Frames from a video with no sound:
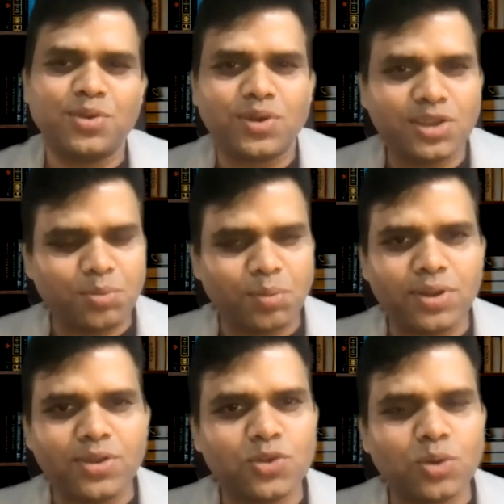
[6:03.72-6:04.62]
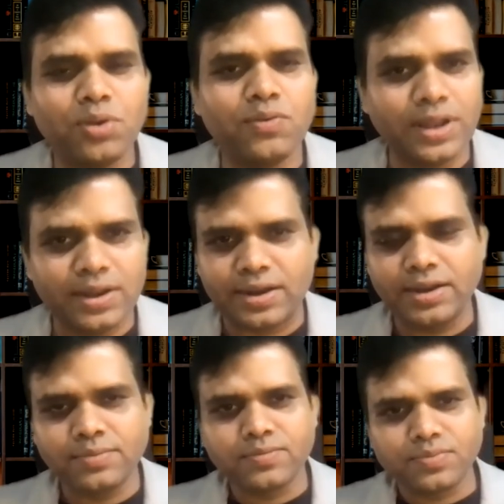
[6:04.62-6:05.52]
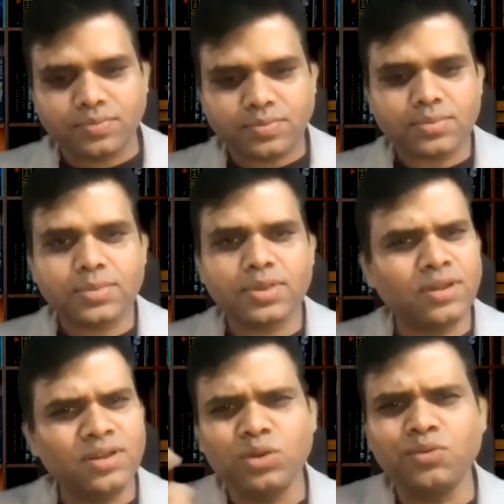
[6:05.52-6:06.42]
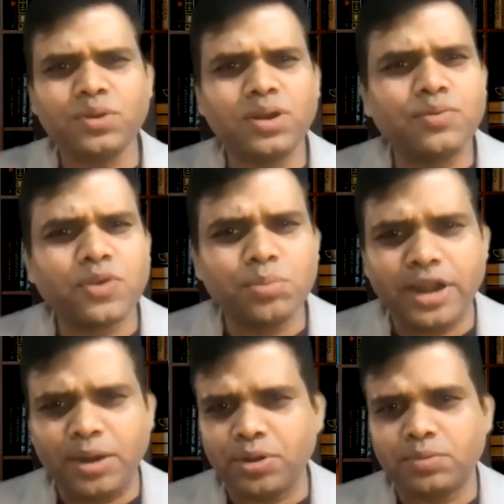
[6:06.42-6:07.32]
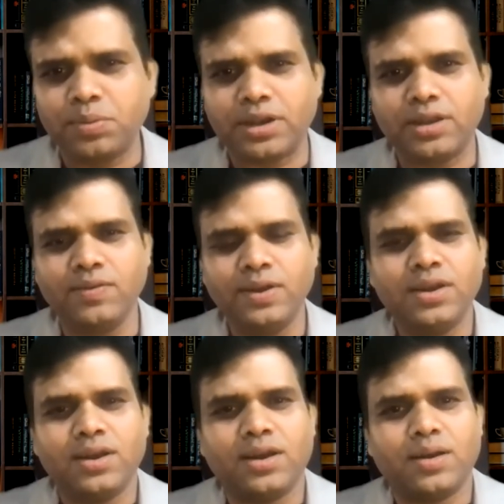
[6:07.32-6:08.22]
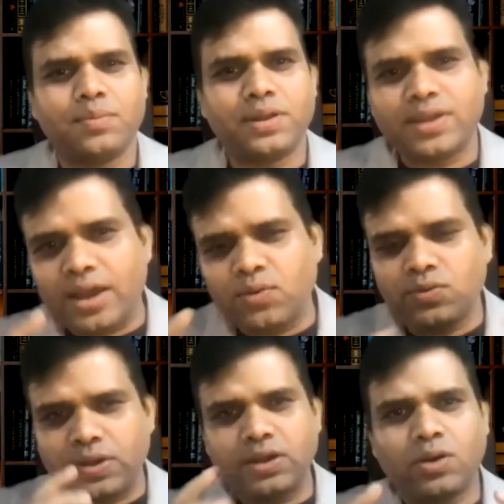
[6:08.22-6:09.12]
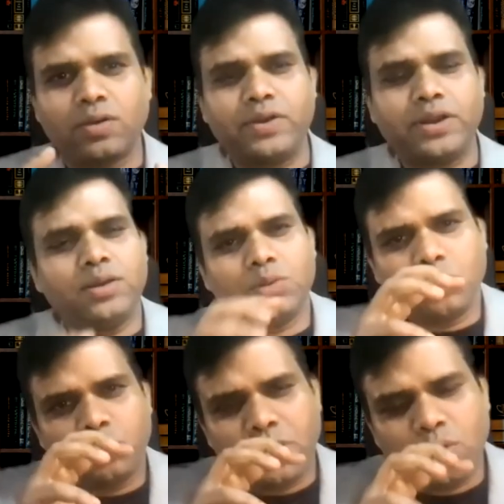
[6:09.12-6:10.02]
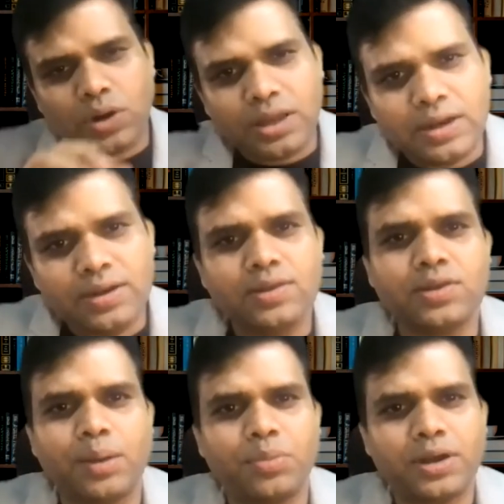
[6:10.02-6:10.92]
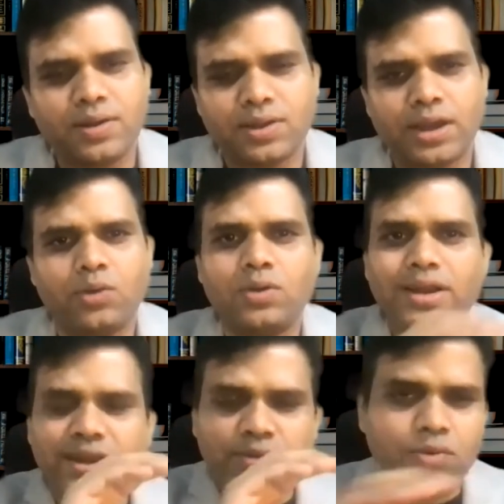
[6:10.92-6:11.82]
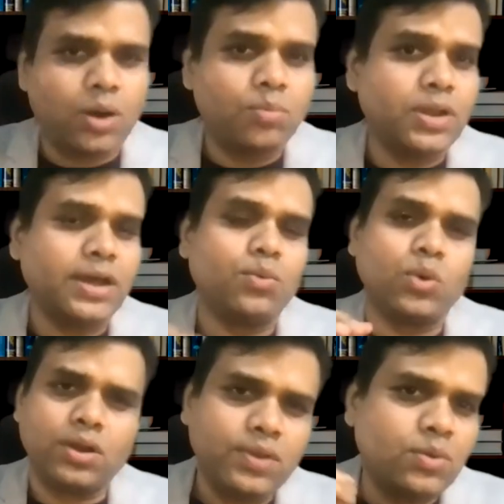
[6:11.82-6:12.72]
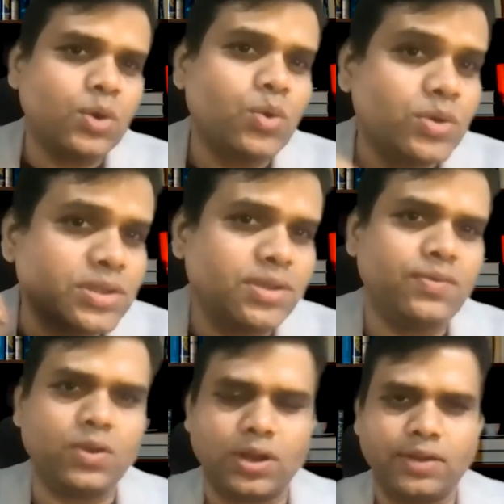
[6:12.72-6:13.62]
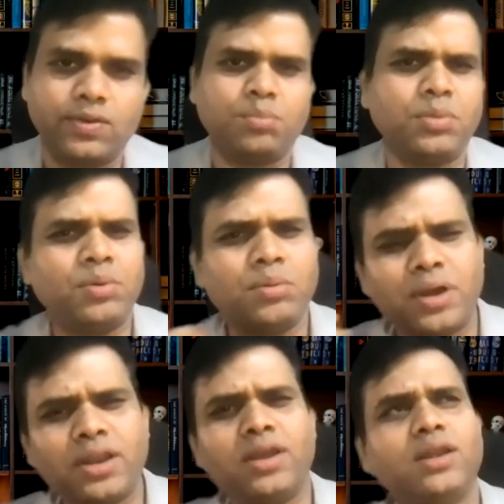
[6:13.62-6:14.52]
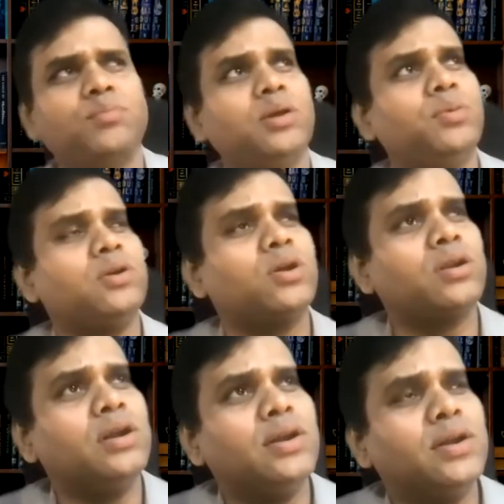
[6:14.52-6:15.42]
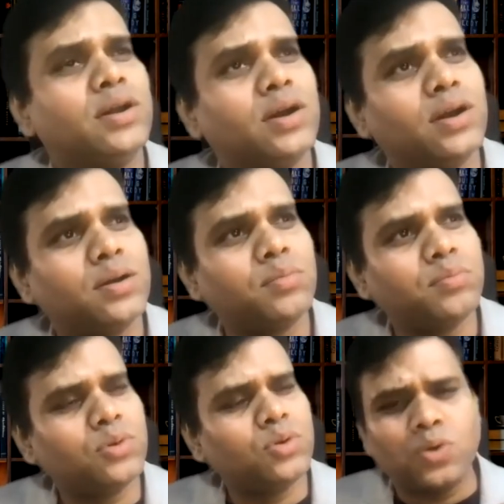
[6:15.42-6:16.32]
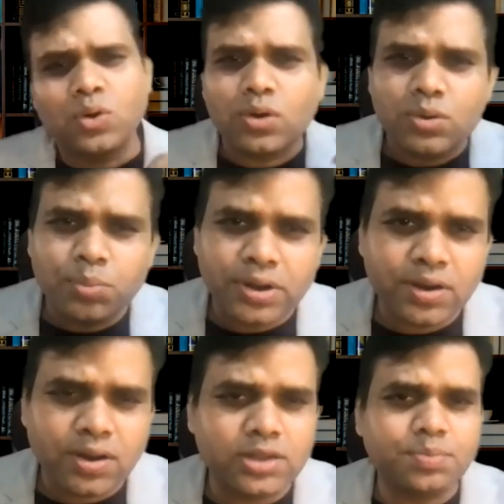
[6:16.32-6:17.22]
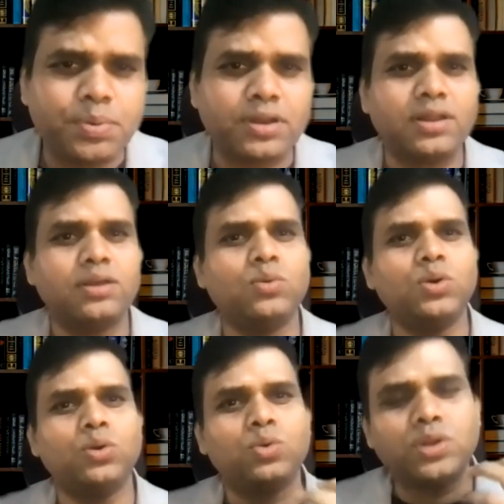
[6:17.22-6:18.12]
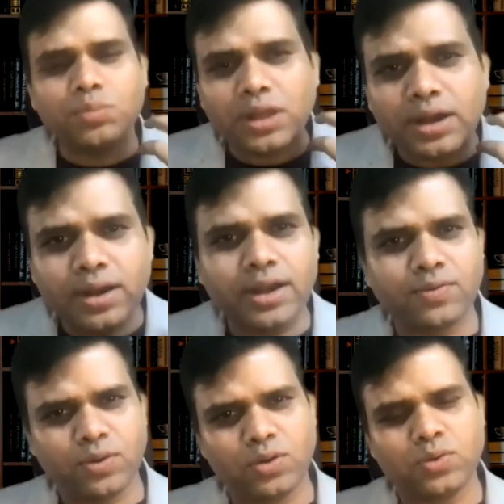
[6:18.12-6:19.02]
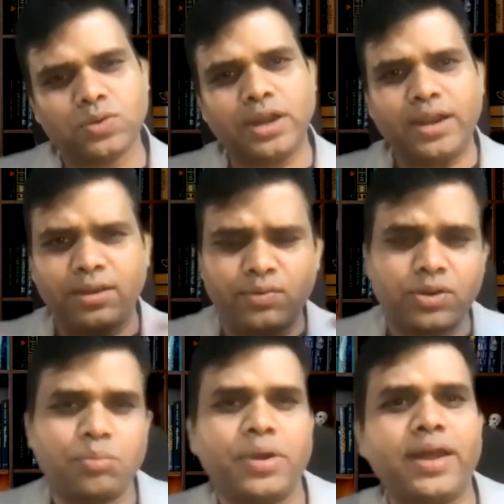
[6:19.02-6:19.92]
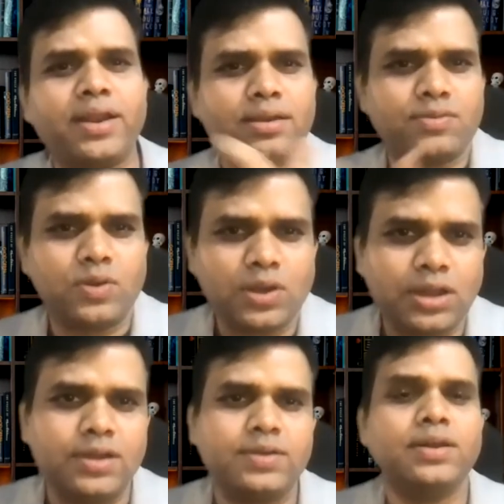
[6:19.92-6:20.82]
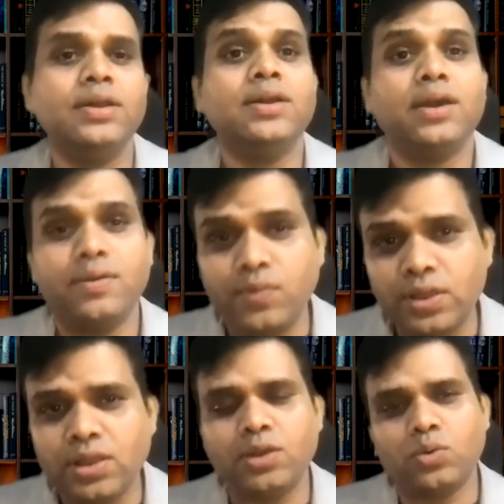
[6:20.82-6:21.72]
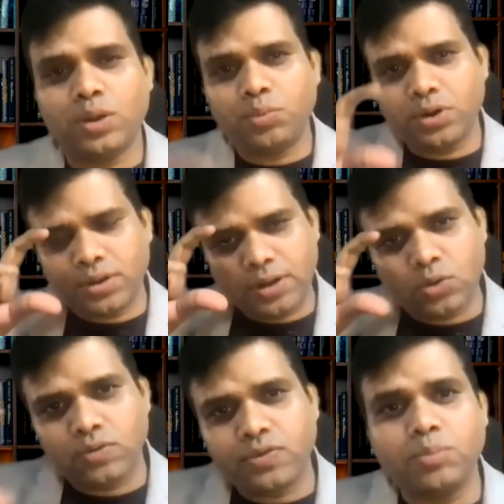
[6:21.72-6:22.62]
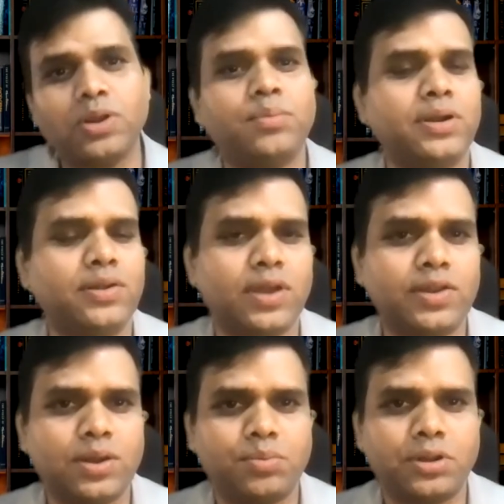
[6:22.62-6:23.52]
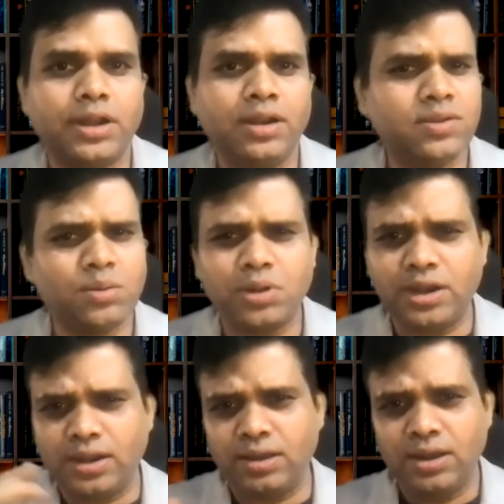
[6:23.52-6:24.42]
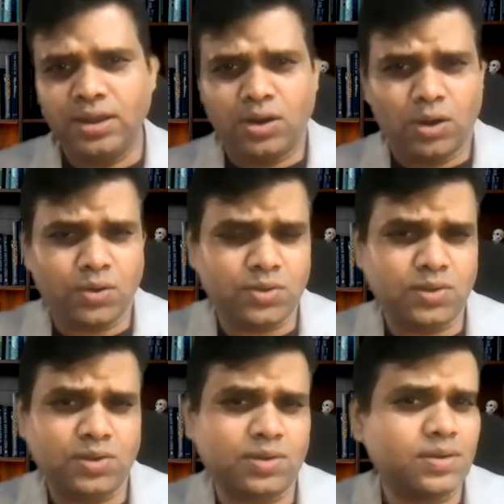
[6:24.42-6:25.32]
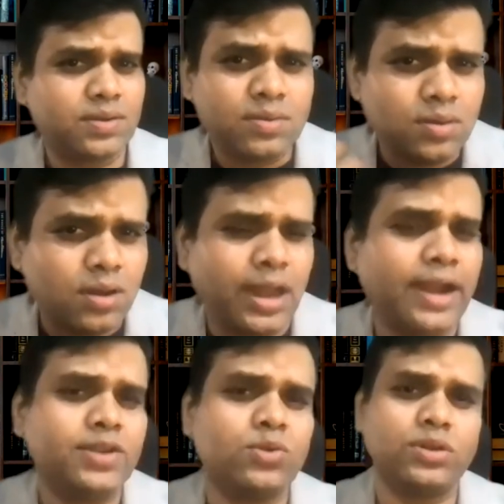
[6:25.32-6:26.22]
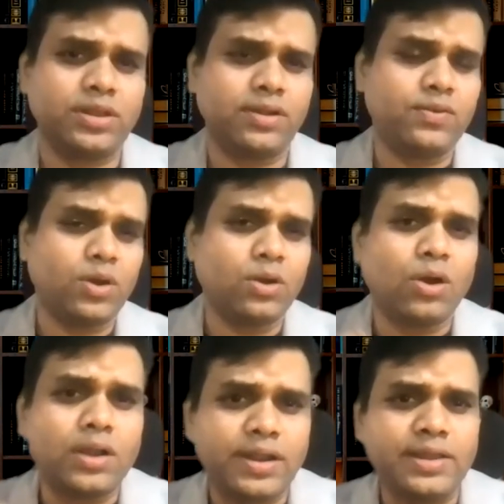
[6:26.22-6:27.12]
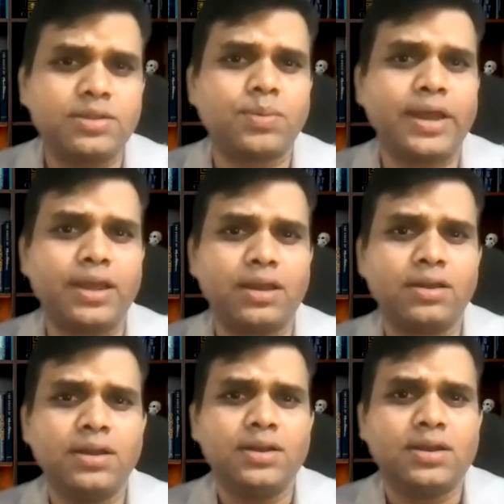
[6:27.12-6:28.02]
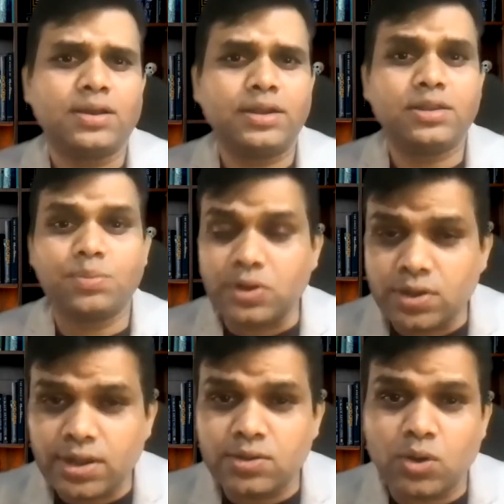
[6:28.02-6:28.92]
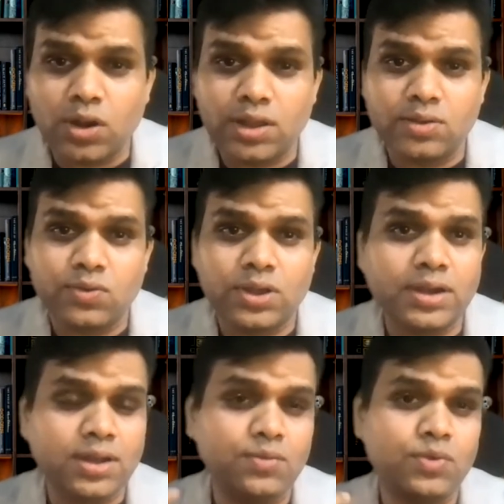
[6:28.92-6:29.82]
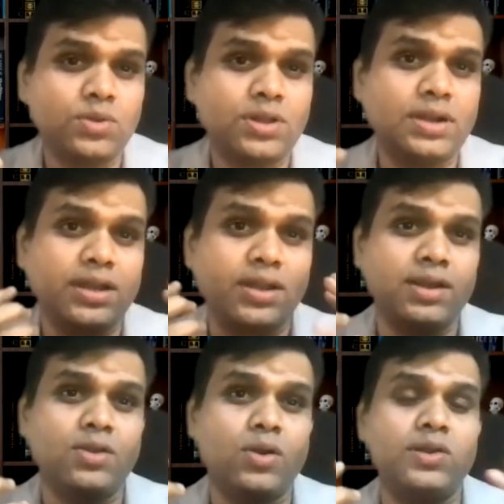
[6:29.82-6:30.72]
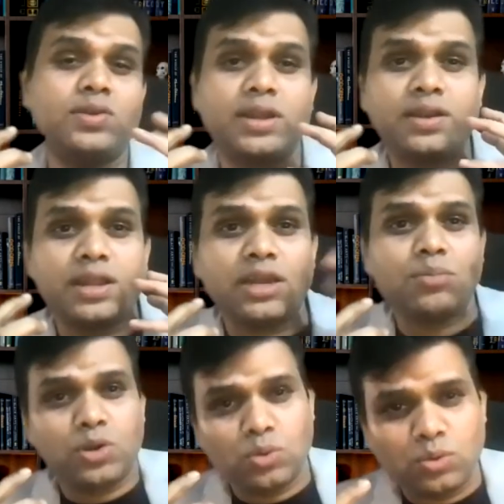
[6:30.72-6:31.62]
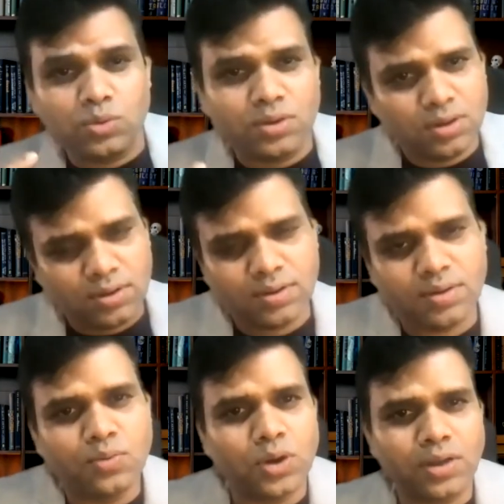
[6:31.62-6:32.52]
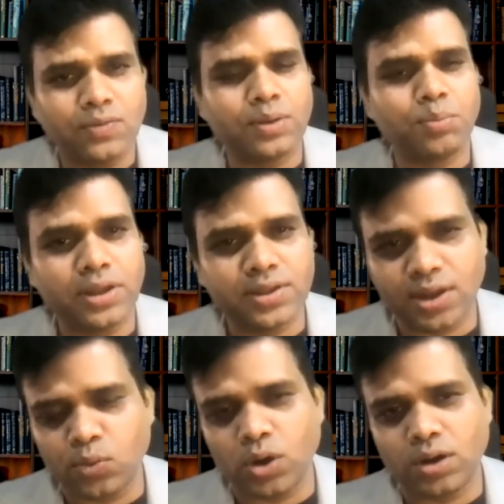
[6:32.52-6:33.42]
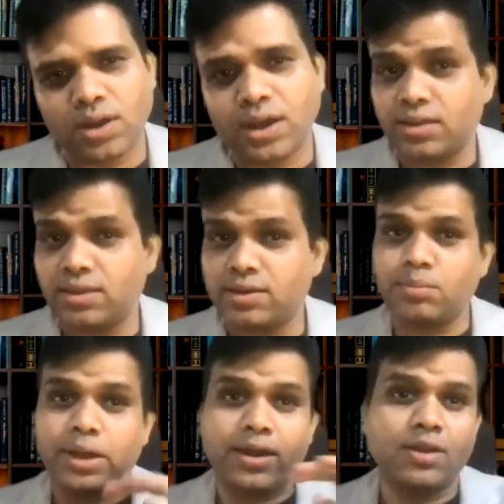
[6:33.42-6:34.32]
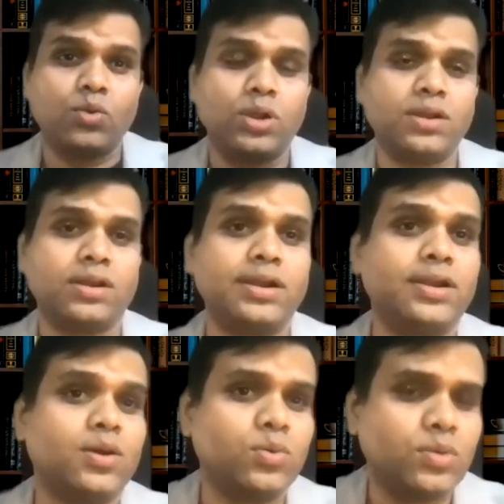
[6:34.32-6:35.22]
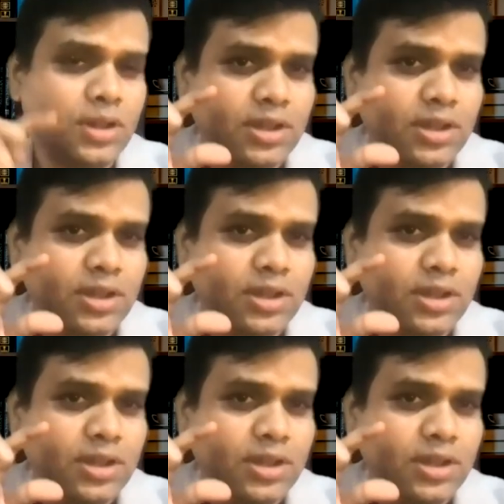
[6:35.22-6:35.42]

rich people used to be villain, right? So from that perspective, desire was very conflicting. The moment you read this chapter, desire, you'll get in formula, whatever you want to achieve in your life. It may be money, it may be your, you want to open an hospital, you want to do something great for your society, for your parents, for your kids, everything you can put into a formula by desire chapter, right? Similarly, auto-suggestion adds to the self-talk, organized planning, right? Specialized knowledge, we get confused that technical knowledge can take me to whatever place I want. Again, there's a barrier to it, right? How